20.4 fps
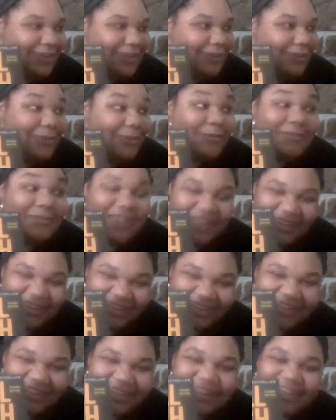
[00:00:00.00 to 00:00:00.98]

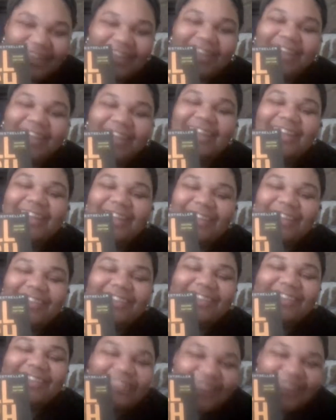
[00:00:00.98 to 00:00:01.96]
Remy,
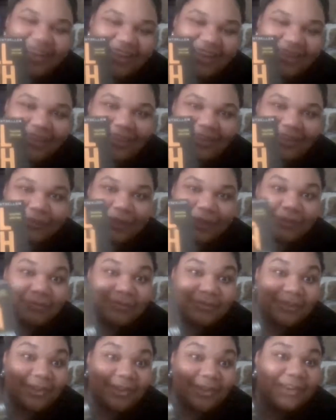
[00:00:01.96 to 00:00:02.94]
his site is, I'm
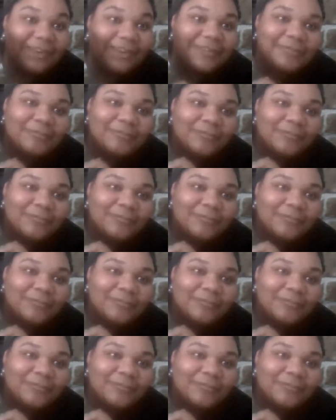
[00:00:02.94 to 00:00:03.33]
sorry.